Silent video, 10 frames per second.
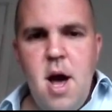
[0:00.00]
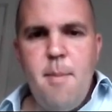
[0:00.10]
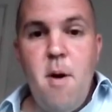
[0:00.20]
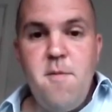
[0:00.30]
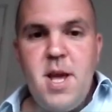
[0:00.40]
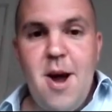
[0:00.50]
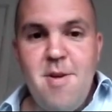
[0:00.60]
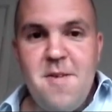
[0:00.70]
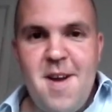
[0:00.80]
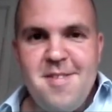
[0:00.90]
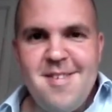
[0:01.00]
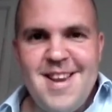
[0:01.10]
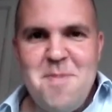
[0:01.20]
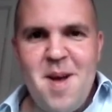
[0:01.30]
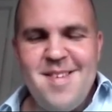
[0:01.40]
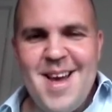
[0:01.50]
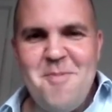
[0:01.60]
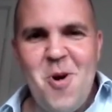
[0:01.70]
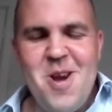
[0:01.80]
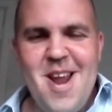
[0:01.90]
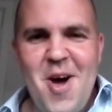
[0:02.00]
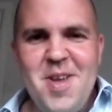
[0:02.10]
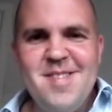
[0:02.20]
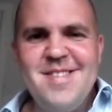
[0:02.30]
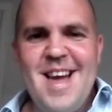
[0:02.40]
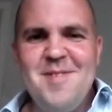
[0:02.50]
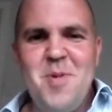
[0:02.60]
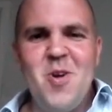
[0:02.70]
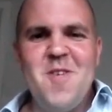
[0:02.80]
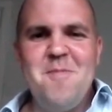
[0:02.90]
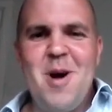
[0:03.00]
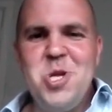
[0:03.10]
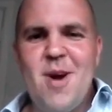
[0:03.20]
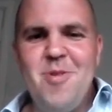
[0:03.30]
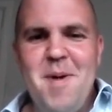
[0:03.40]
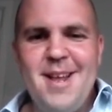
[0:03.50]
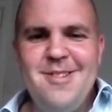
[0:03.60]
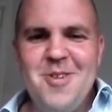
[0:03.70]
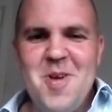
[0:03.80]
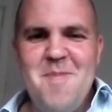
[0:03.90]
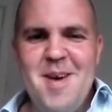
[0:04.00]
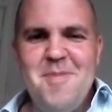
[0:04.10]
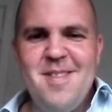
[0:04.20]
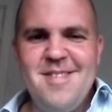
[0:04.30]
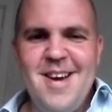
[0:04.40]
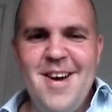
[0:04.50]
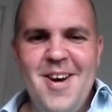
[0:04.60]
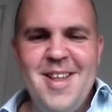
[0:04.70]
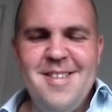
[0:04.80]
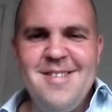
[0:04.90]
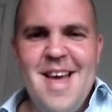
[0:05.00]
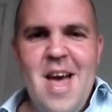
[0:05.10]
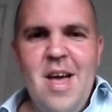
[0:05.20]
I'm hopefully currently fast asleep as I'm on nights as part of my general medical commitments at Harlands.